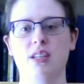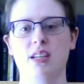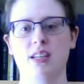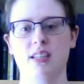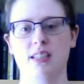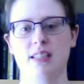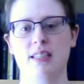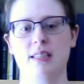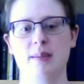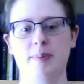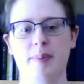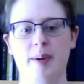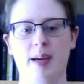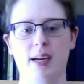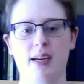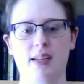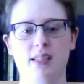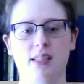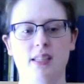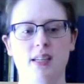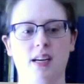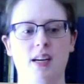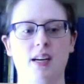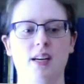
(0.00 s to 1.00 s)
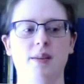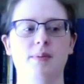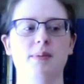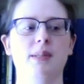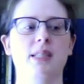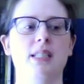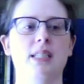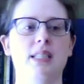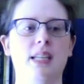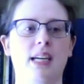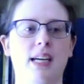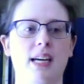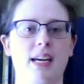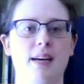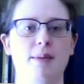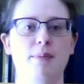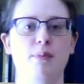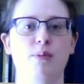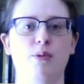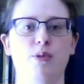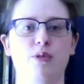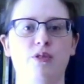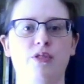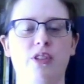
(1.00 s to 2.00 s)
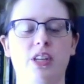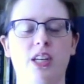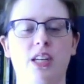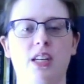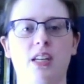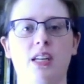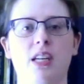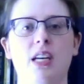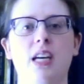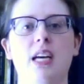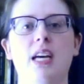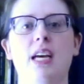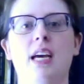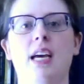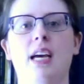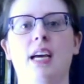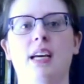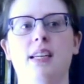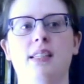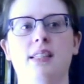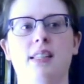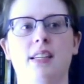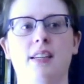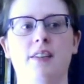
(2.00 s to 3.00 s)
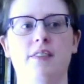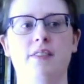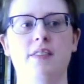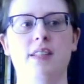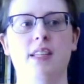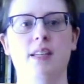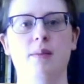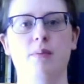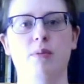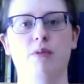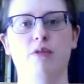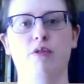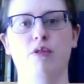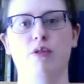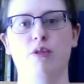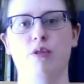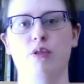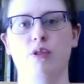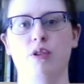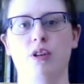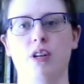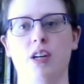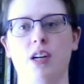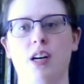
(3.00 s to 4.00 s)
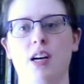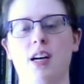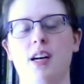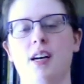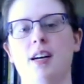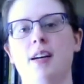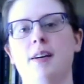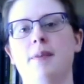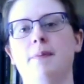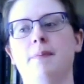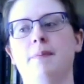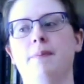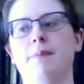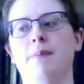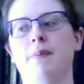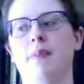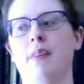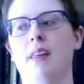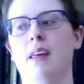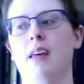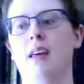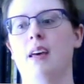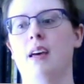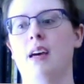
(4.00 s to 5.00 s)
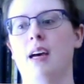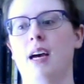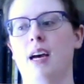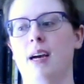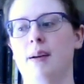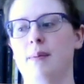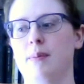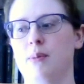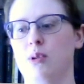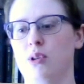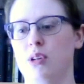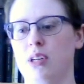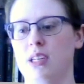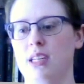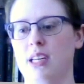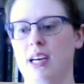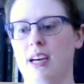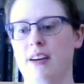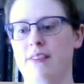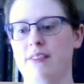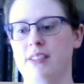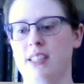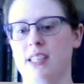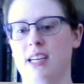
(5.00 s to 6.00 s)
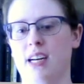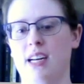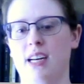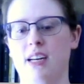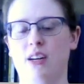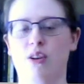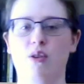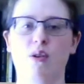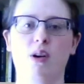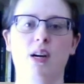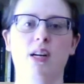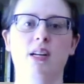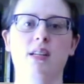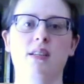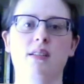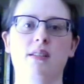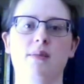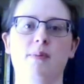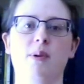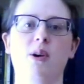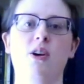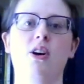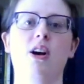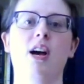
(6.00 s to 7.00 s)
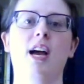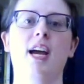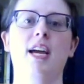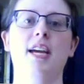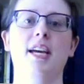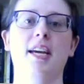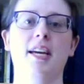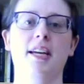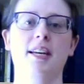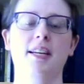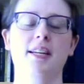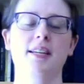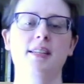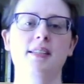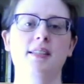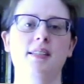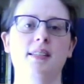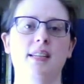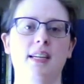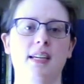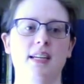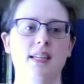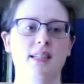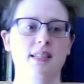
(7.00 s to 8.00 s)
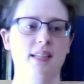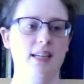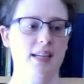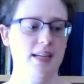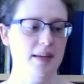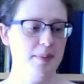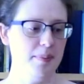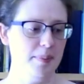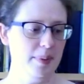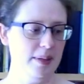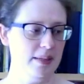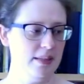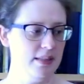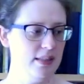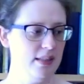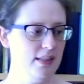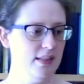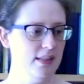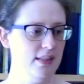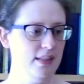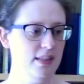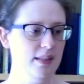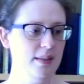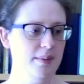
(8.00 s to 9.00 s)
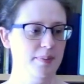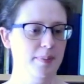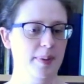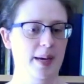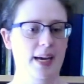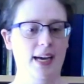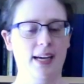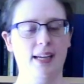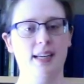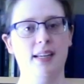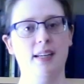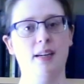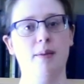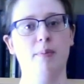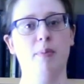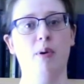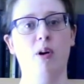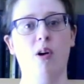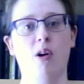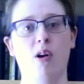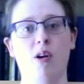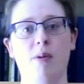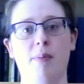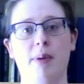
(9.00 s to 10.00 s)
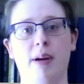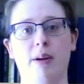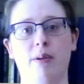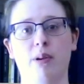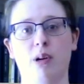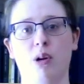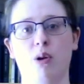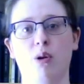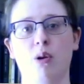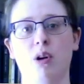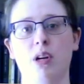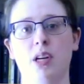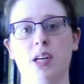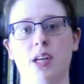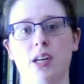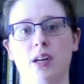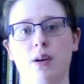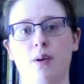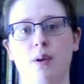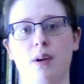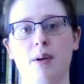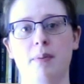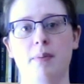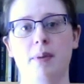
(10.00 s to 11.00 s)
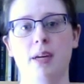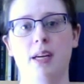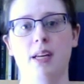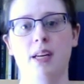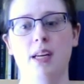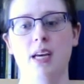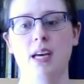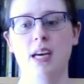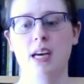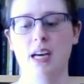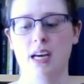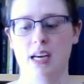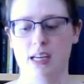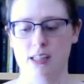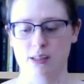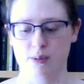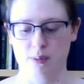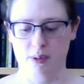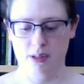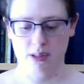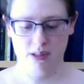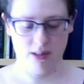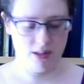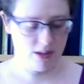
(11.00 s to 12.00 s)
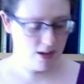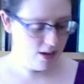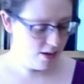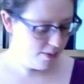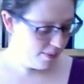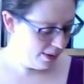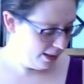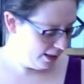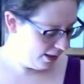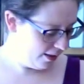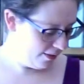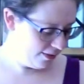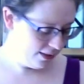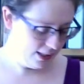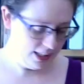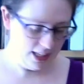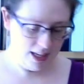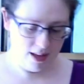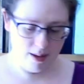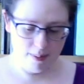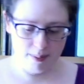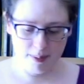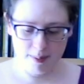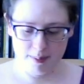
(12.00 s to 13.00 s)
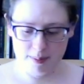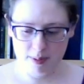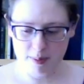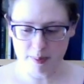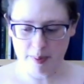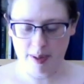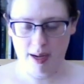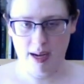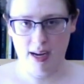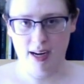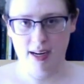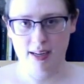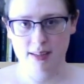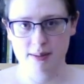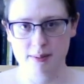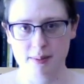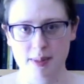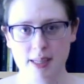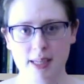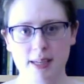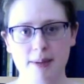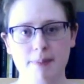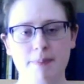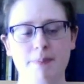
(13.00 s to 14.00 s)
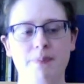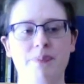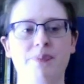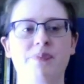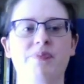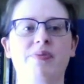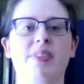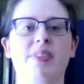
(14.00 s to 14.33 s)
to expect. Um, since I am moving, as I've said before, um, I'm going to have to kind of go on a small hiatus as I am basically packing up all my recording equipment as well as all my lovely albums behind me